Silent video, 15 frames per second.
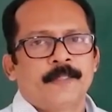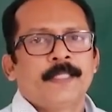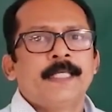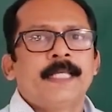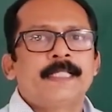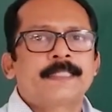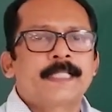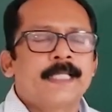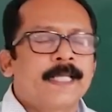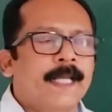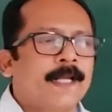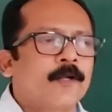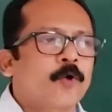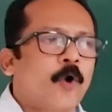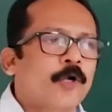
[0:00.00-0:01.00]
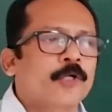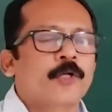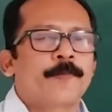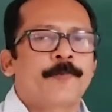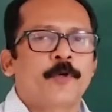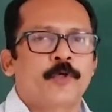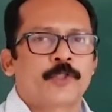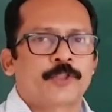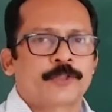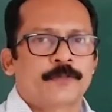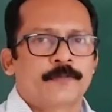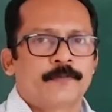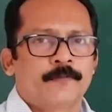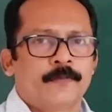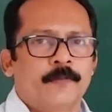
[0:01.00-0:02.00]
Each ligand contributes
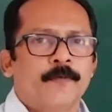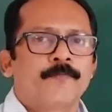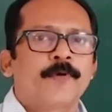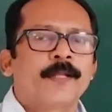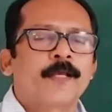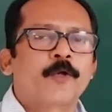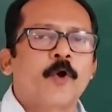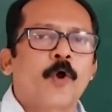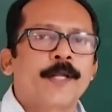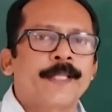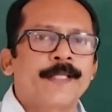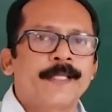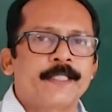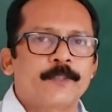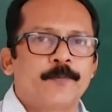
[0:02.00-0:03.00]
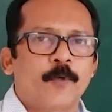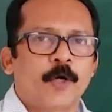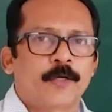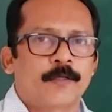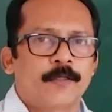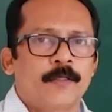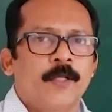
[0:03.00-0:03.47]
for a coordinate bond.